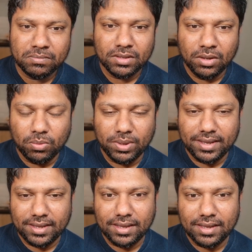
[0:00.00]

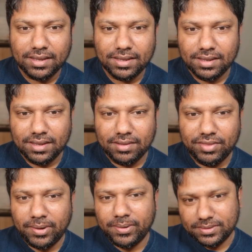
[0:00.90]
where
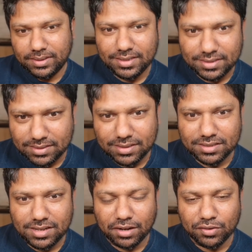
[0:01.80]
there is
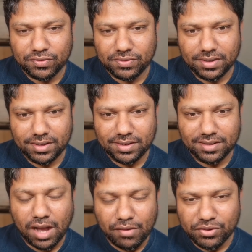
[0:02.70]
this kind of
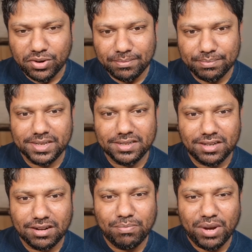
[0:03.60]
cover up being
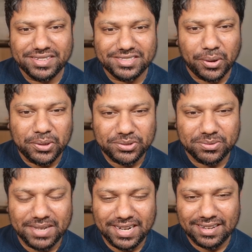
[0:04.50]
done by social
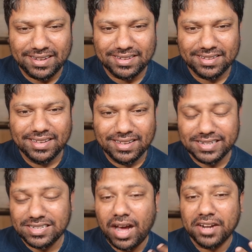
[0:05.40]
media.
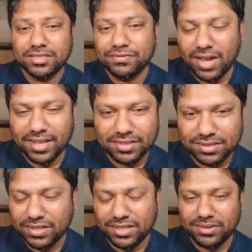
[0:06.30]
It's harder to find
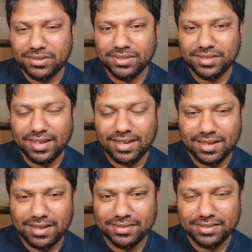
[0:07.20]
this video,
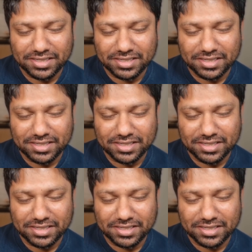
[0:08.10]
like